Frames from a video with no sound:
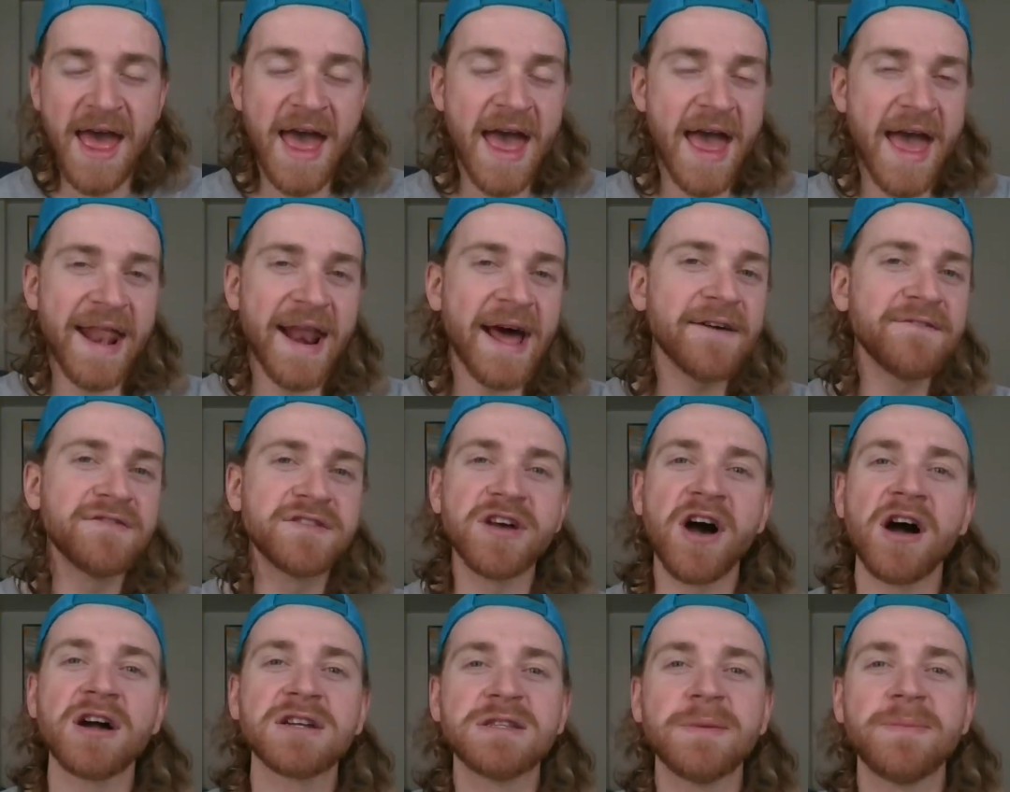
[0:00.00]
And I've
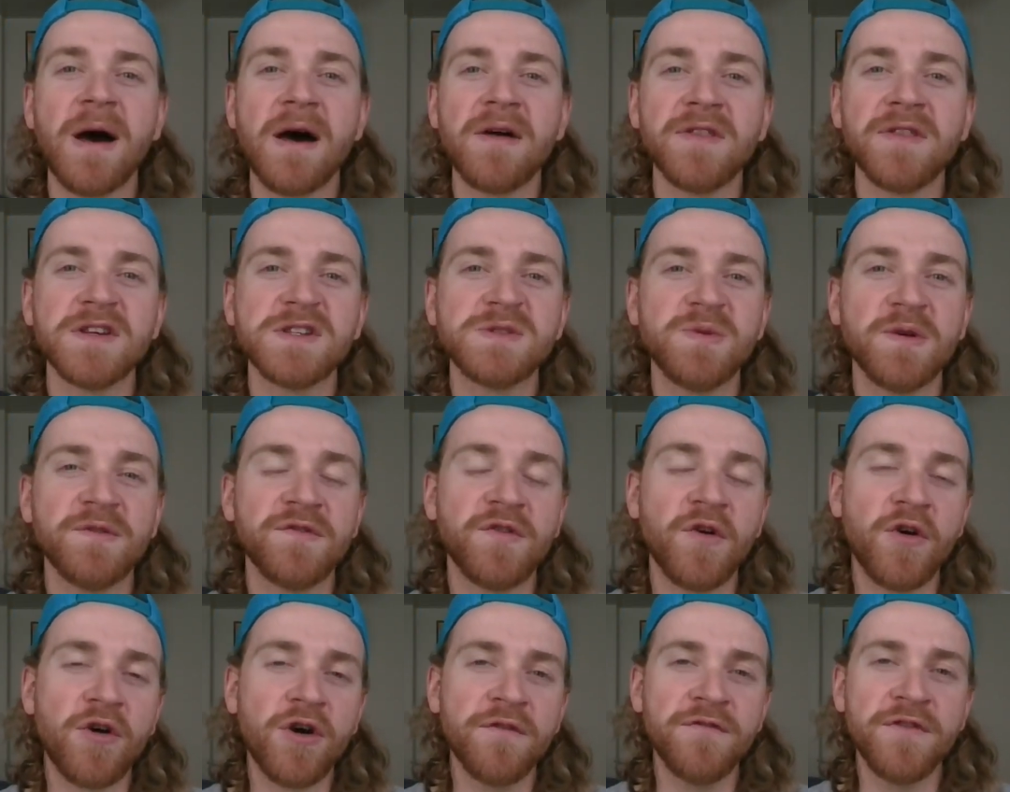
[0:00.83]
talked about this
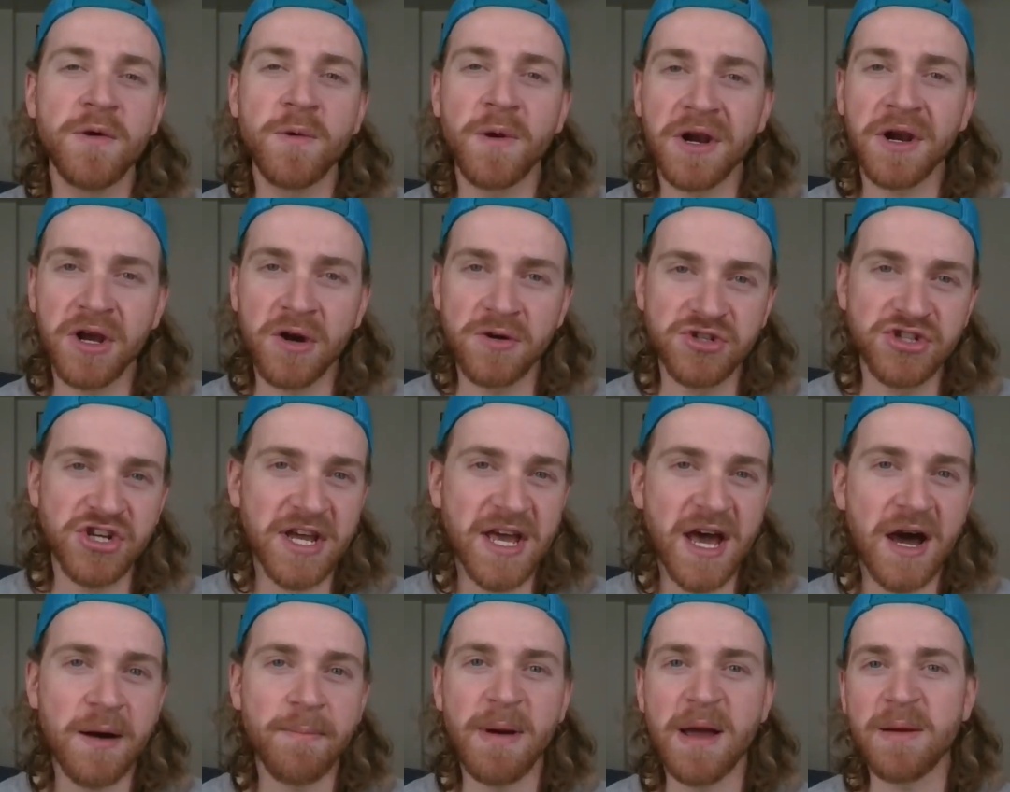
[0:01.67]
before. If you want to go check
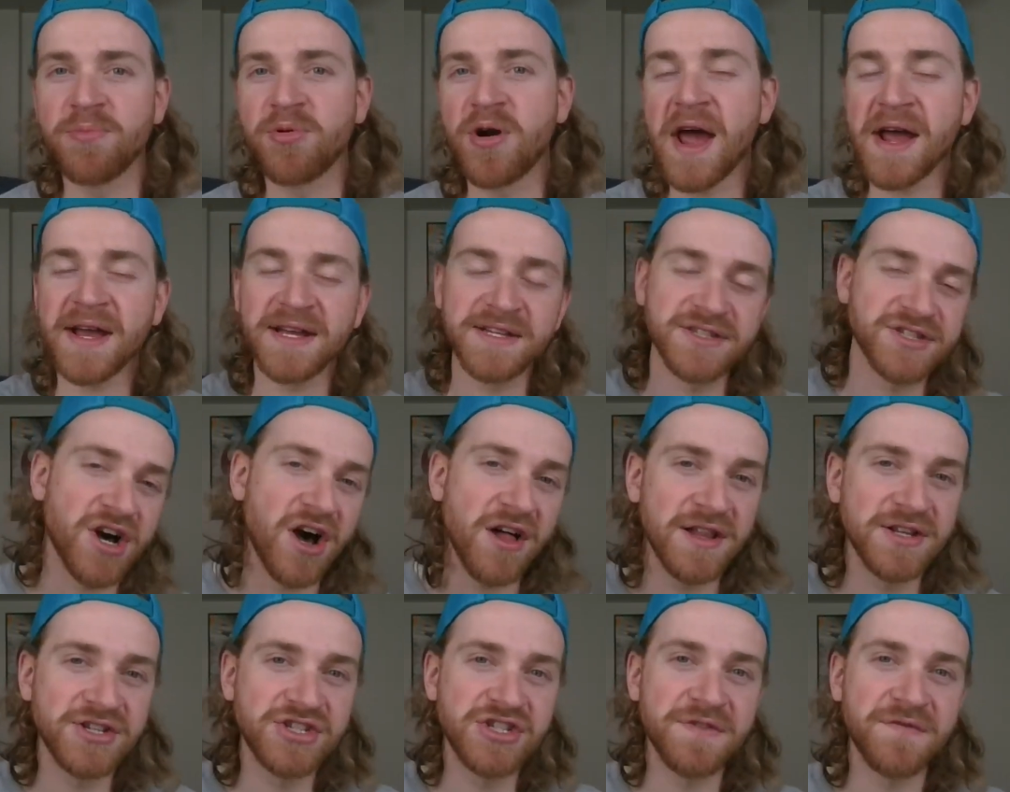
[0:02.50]
out my
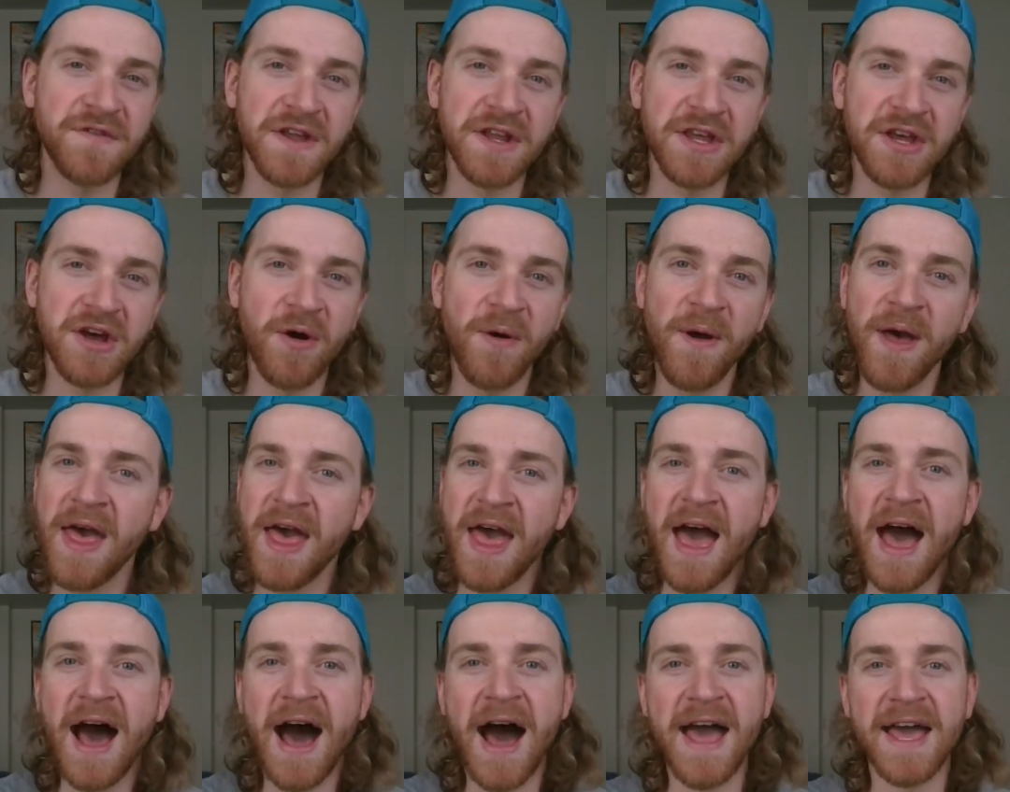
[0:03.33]
bracketology video,
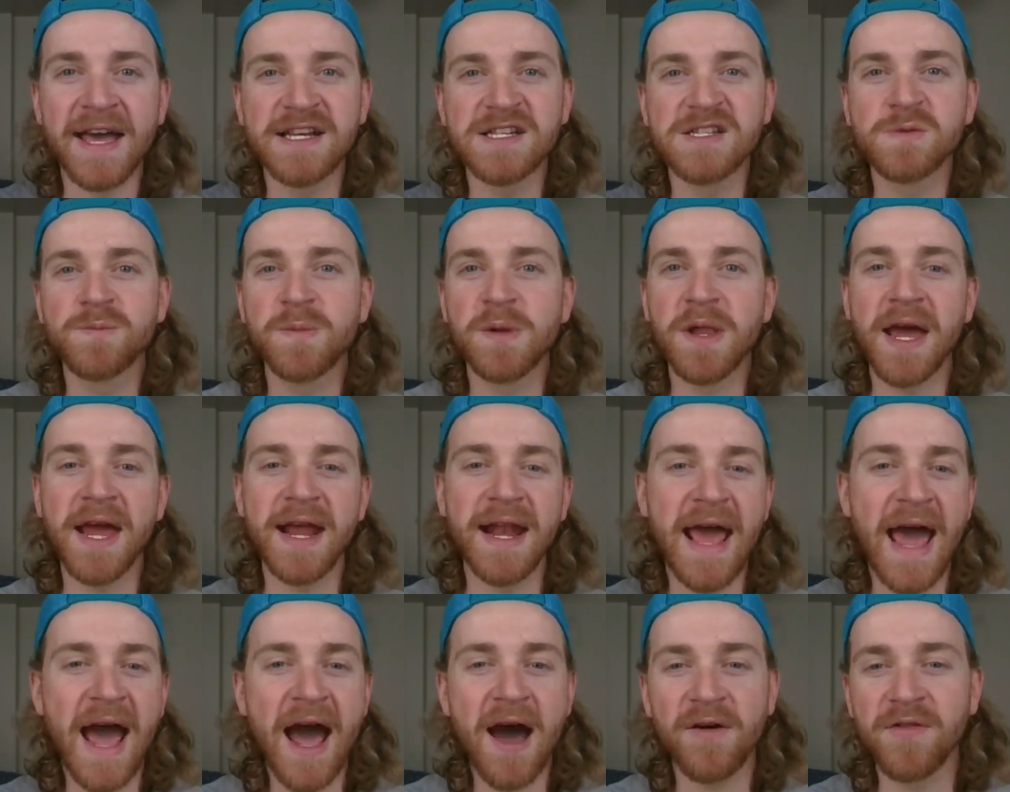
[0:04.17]
I explain
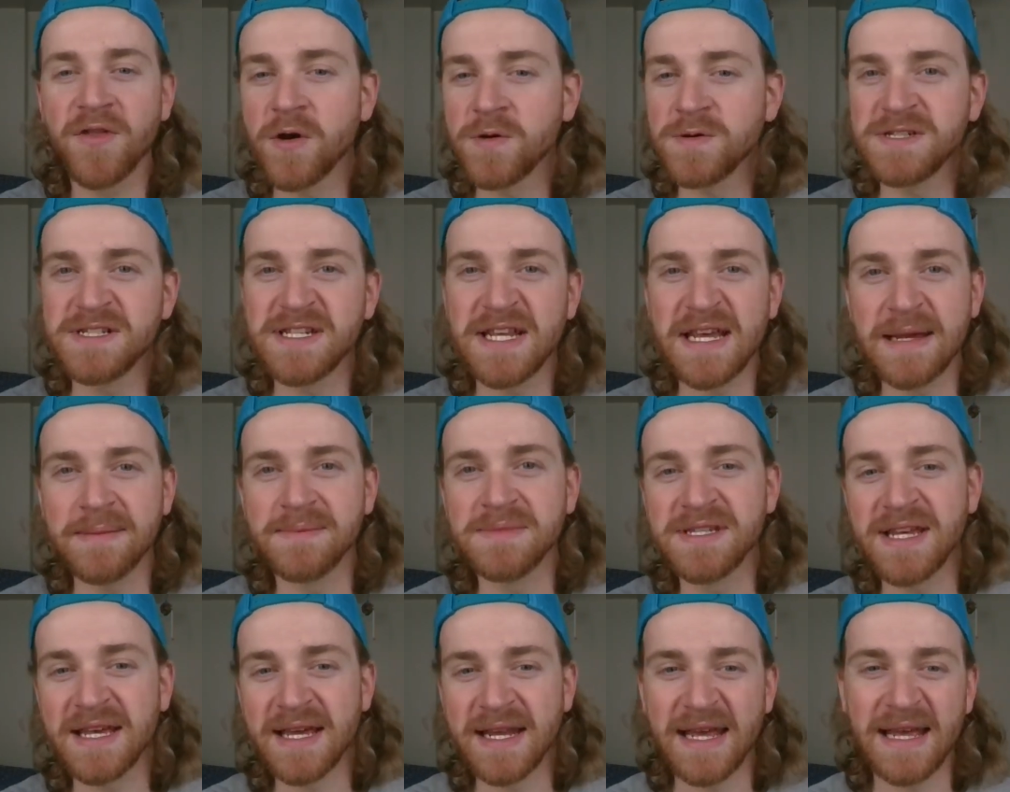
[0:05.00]
how those teams
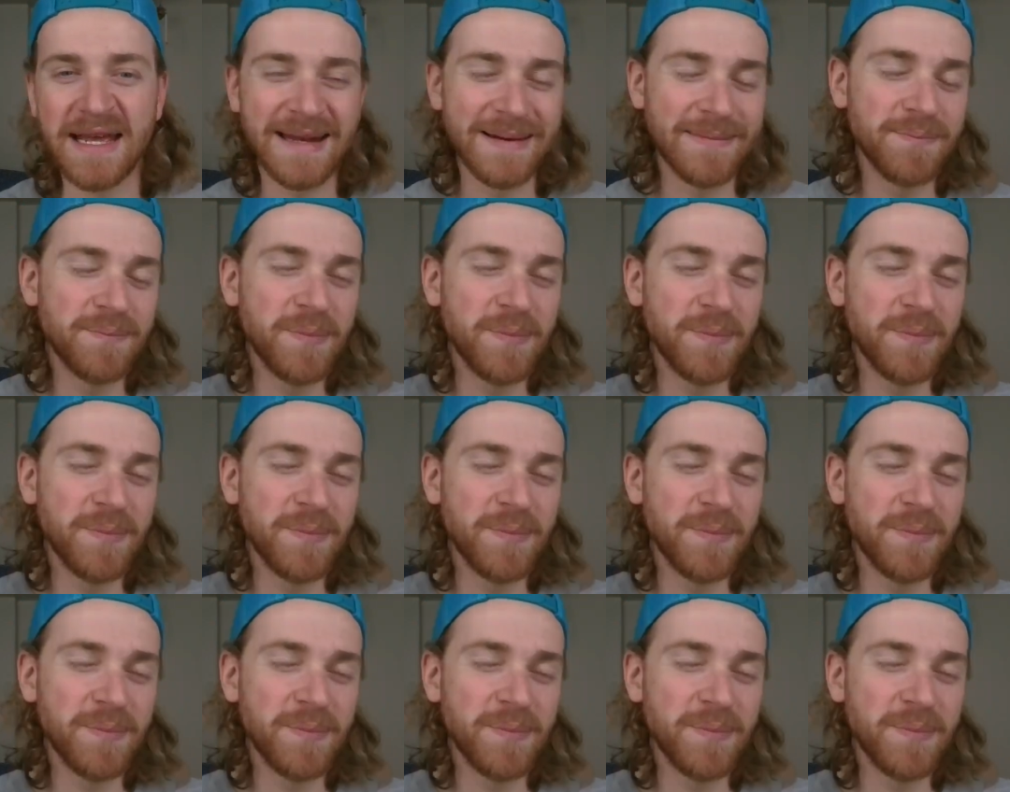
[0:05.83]
get in.